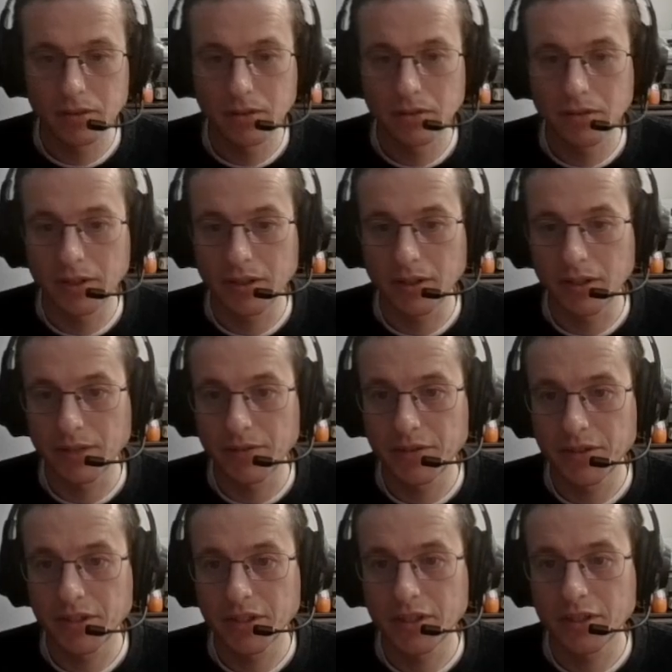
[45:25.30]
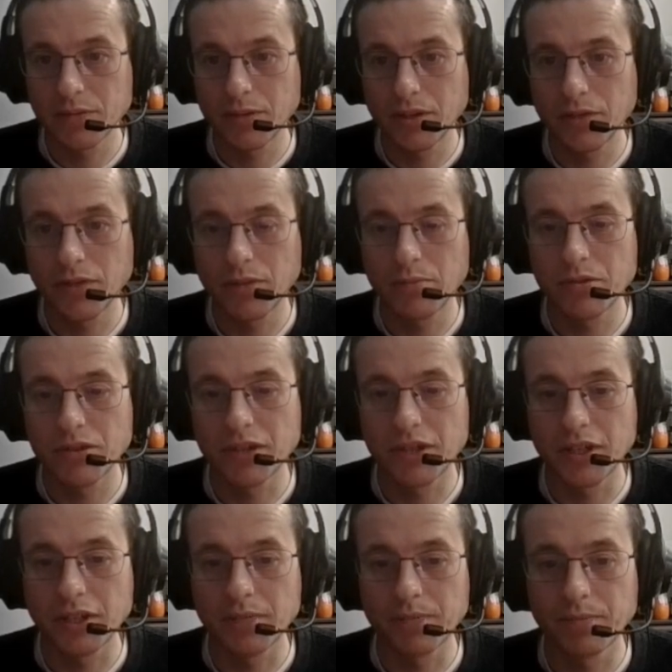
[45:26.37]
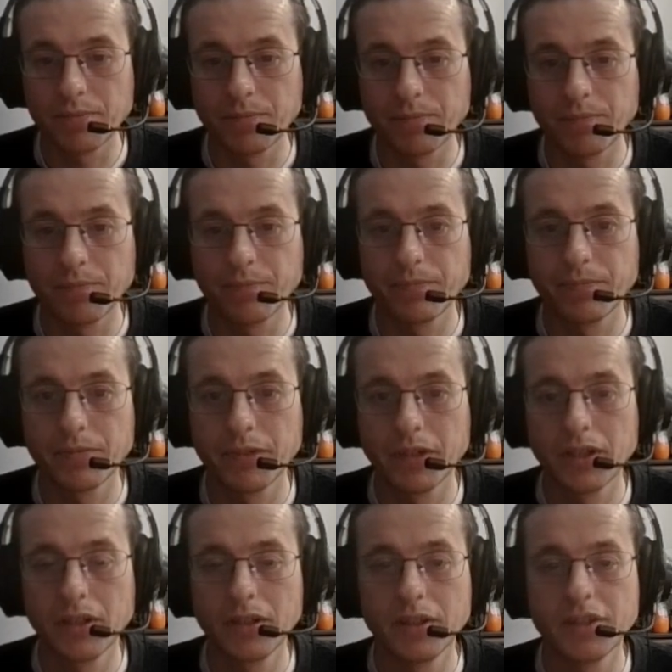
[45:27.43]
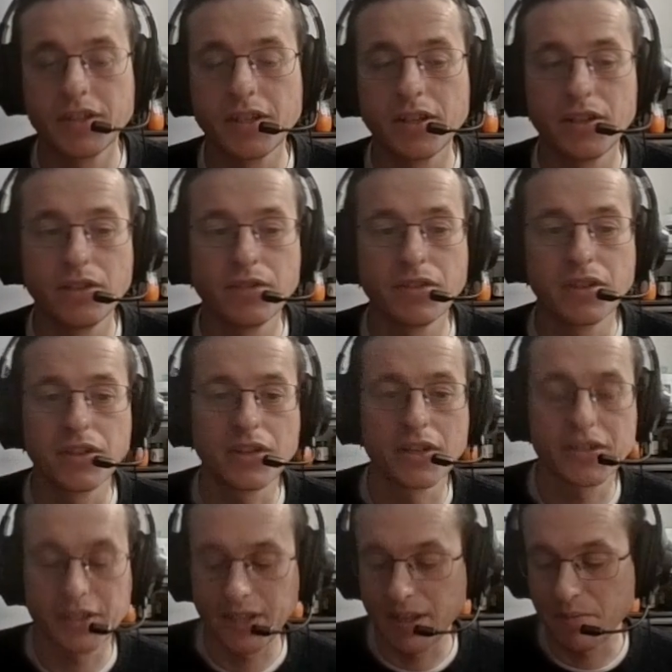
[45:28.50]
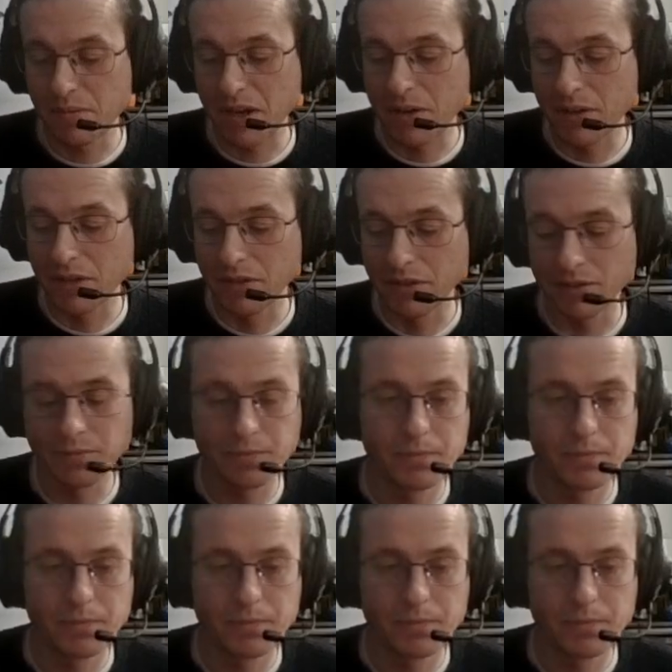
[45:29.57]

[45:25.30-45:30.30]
Alright, level 6, 23% in. Let's head on over to the docks and get power leveled.